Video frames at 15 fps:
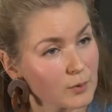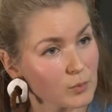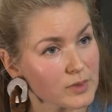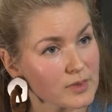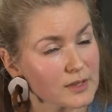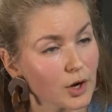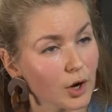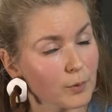with
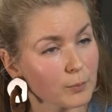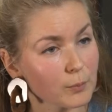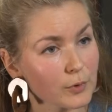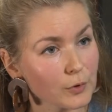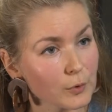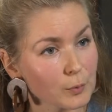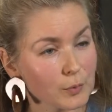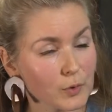the armed
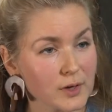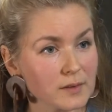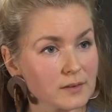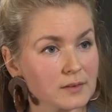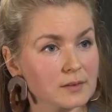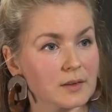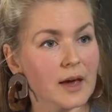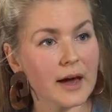group
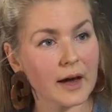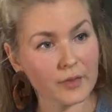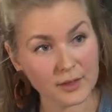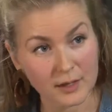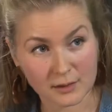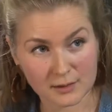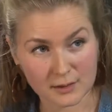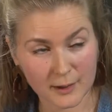was, how
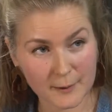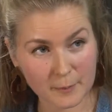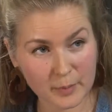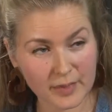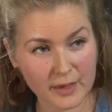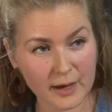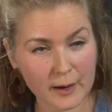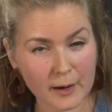they ended up
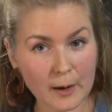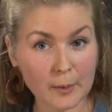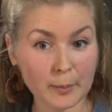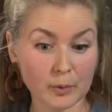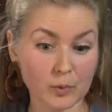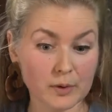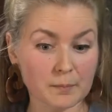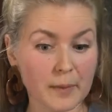there,
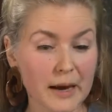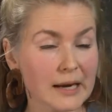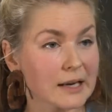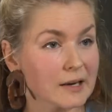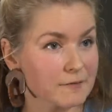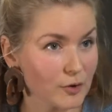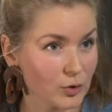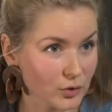but we
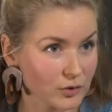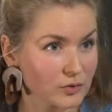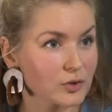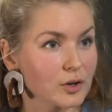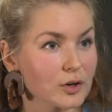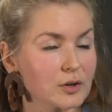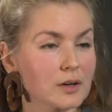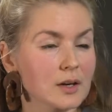mainly focused
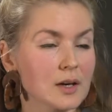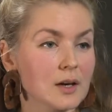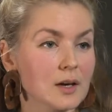on